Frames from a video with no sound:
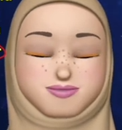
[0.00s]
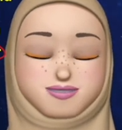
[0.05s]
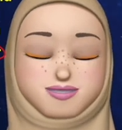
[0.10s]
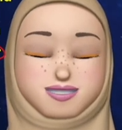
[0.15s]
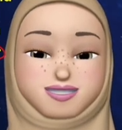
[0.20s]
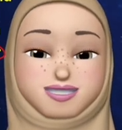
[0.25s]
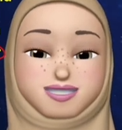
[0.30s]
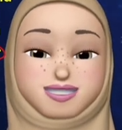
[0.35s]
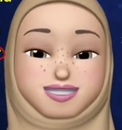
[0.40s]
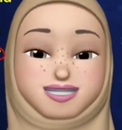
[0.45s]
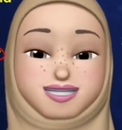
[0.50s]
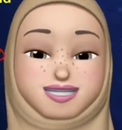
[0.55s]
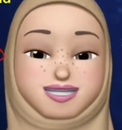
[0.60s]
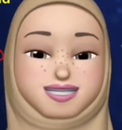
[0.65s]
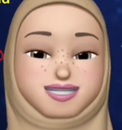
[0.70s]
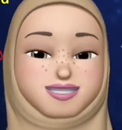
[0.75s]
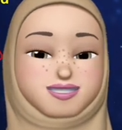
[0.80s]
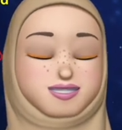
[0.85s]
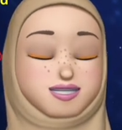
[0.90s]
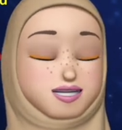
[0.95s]
You can see
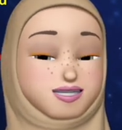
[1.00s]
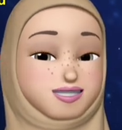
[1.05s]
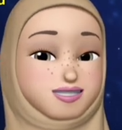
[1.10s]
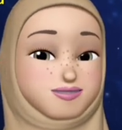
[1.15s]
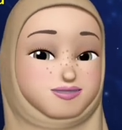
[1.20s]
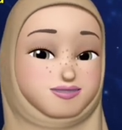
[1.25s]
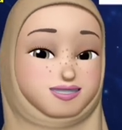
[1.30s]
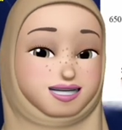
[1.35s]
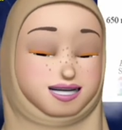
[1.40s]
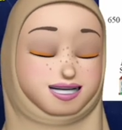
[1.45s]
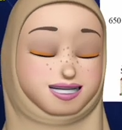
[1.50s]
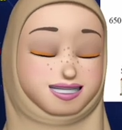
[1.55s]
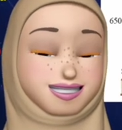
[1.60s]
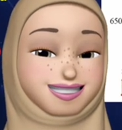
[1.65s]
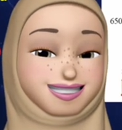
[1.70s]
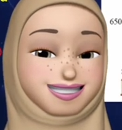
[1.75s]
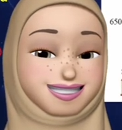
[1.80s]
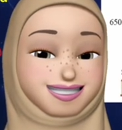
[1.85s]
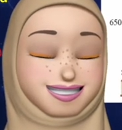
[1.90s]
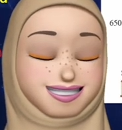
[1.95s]
in the
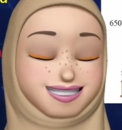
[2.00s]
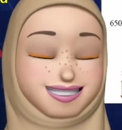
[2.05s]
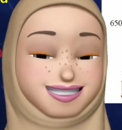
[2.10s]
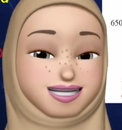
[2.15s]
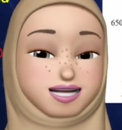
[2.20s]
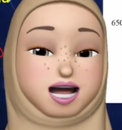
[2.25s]
example,